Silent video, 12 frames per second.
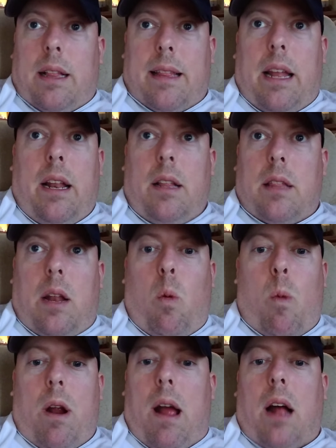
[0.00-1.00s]
Let a
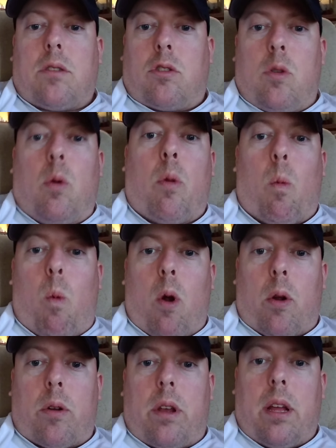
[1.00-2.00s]
warehouse do the
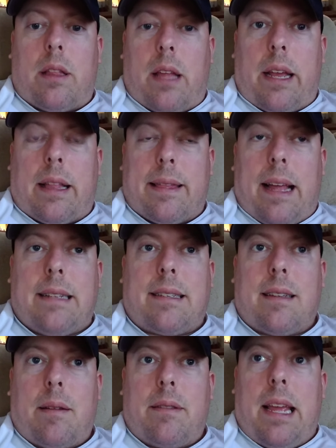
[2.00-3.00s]
work. Like,
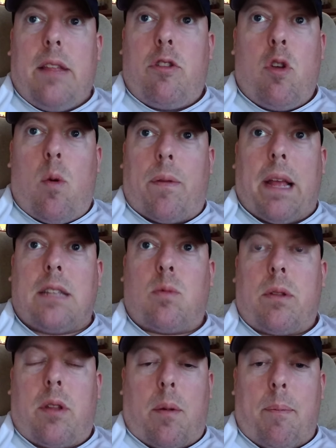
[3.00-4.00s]
they do it. That's
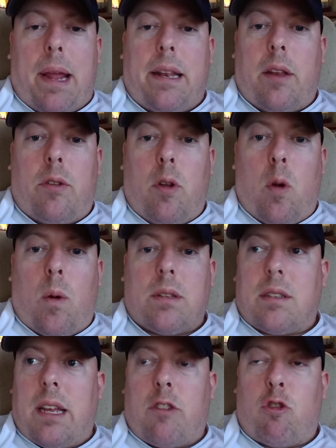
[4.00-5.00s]
what they're made to do.
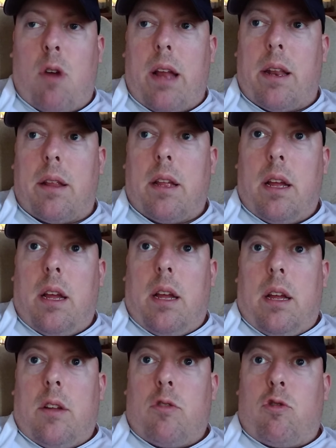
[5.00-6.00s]
It's like trying
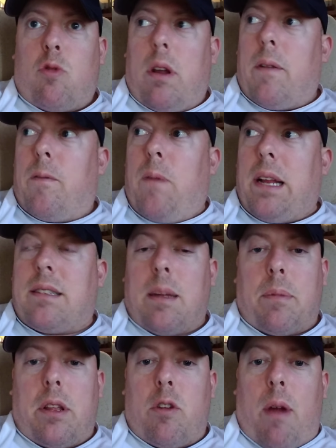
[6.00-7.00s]
to fix
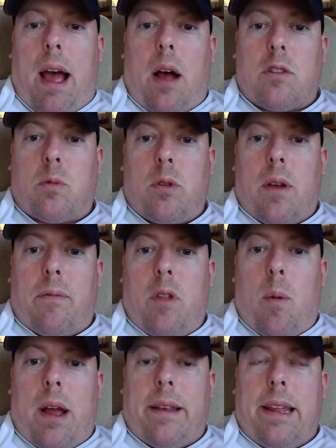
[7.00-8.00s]
something in your house when you have
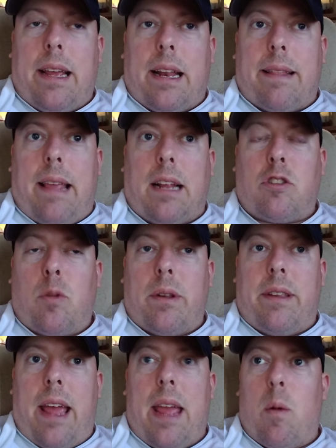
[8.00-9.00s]
no idea and it takes you a
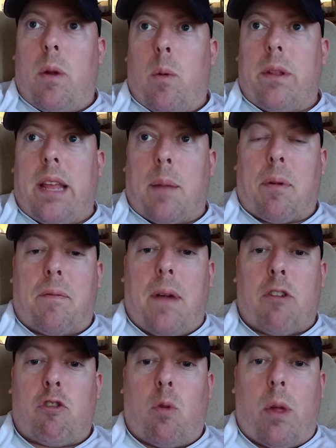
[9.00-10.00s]
day when it would take a
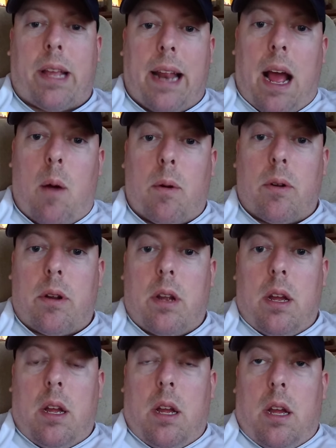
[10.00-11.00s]
professional like an hour.
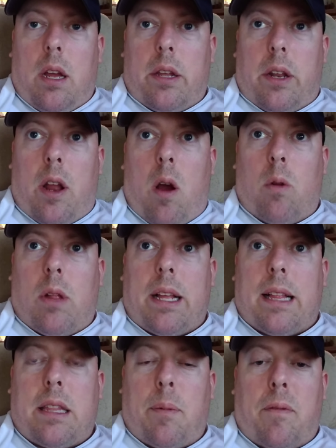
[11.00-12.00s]
You know, like,
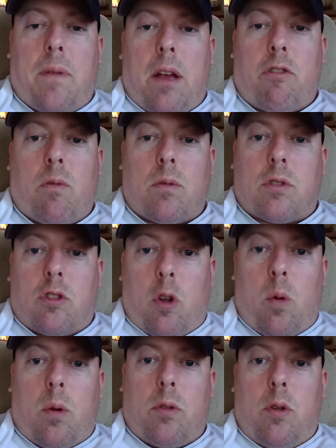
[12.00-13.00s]
let the professionals
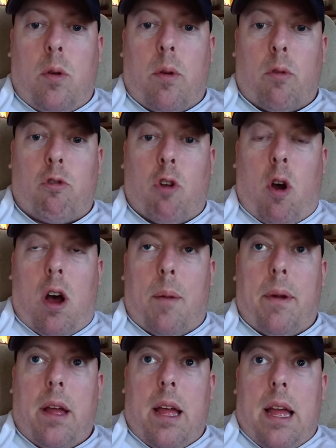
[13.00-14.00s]
do it, do their
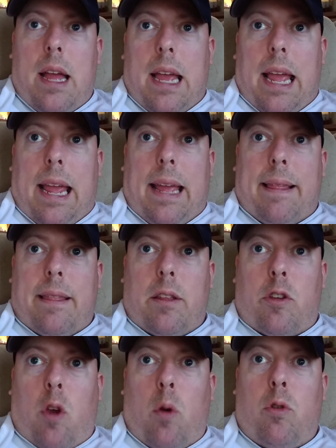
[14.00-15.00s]
job, and
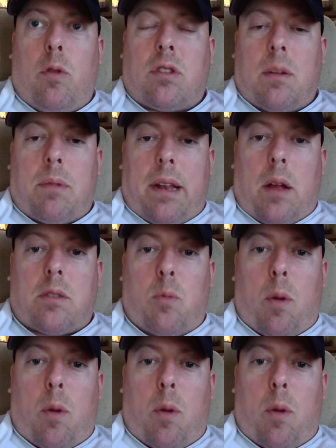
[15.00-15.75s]
go do something else